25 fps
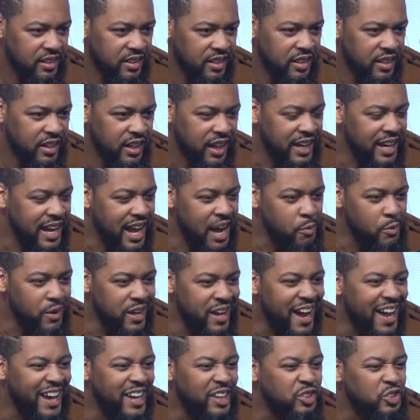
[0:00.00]
And now we
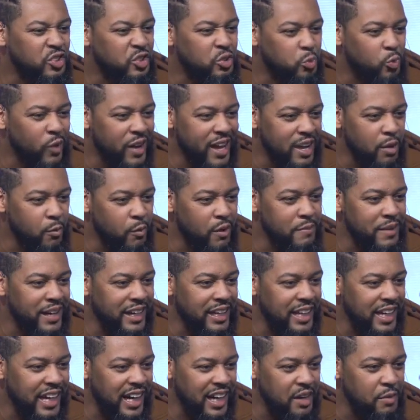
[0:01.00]
got to sweat. We've been
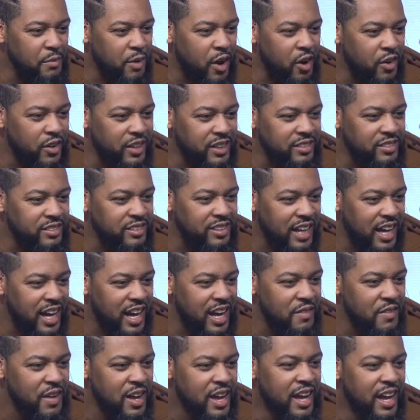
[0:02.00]
carrying all this time,
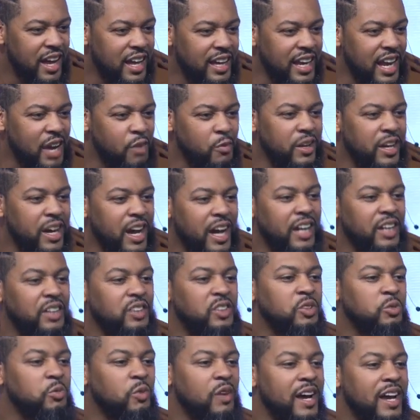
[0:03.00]
and now we got to
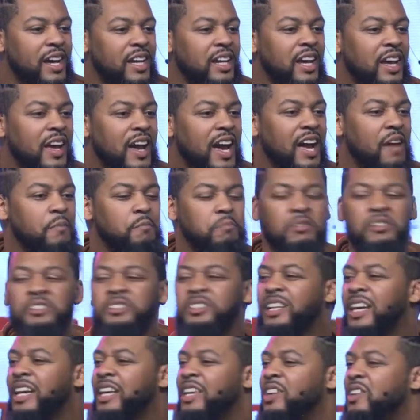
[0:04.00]
sweat and push.
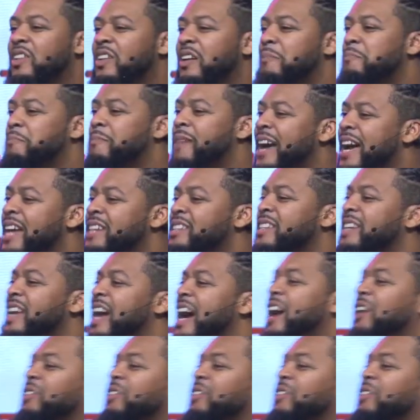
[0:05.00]
Can you imagine how